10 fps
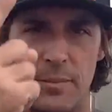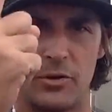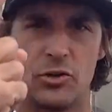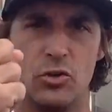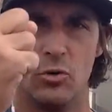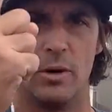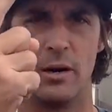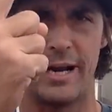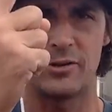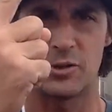of your toolbar,
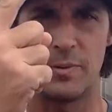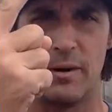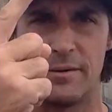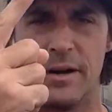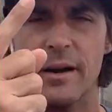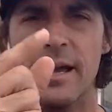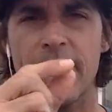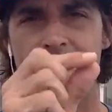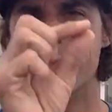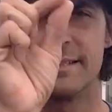address bar right there. It
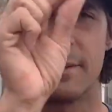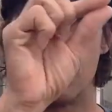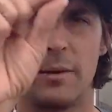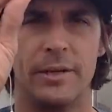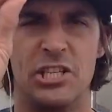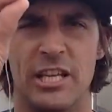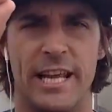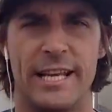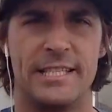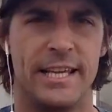says like probably
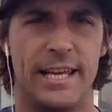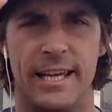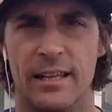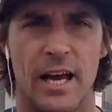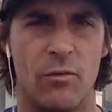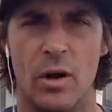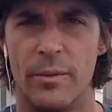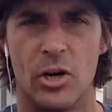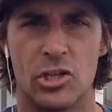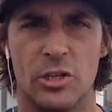GAZ live webinar
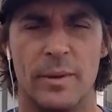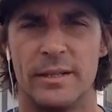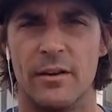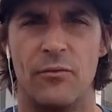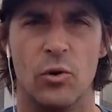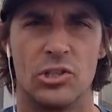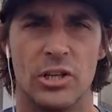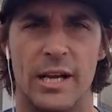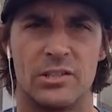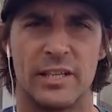or something like that, forward
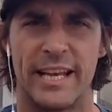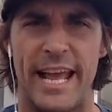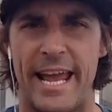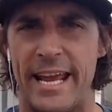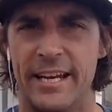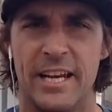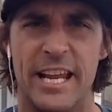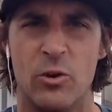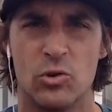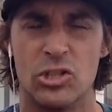slashes like an A and an
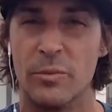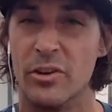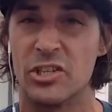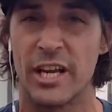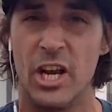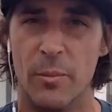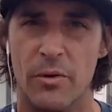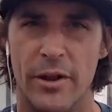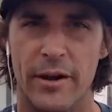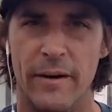equals number. There's like a number
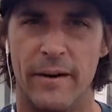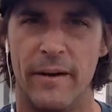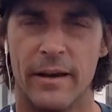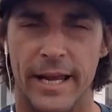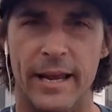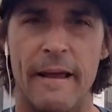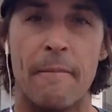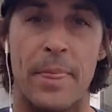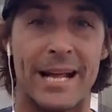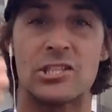there. Okay,
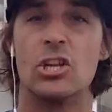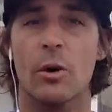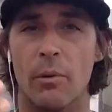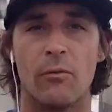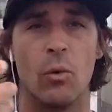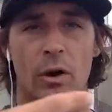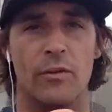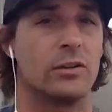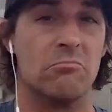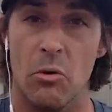that's the number of one of
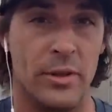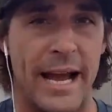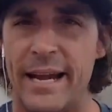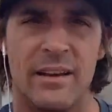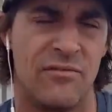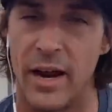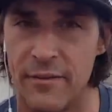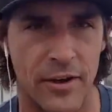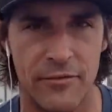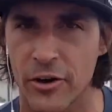our 9,
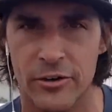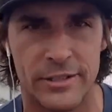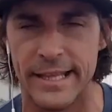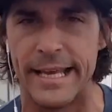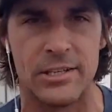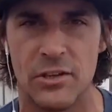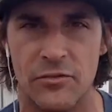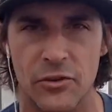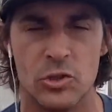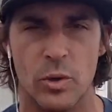9,500, 10,000
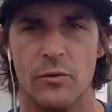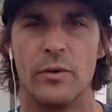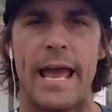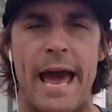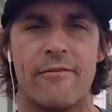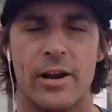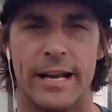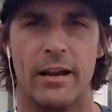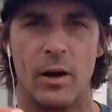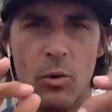affiliates, whatever we have right now.
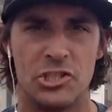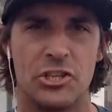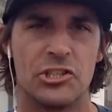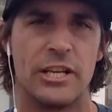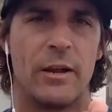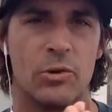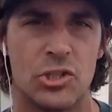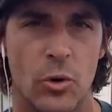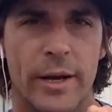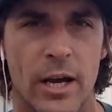And I want you to understand what's
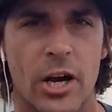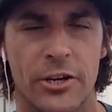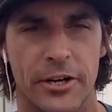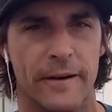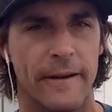going on here.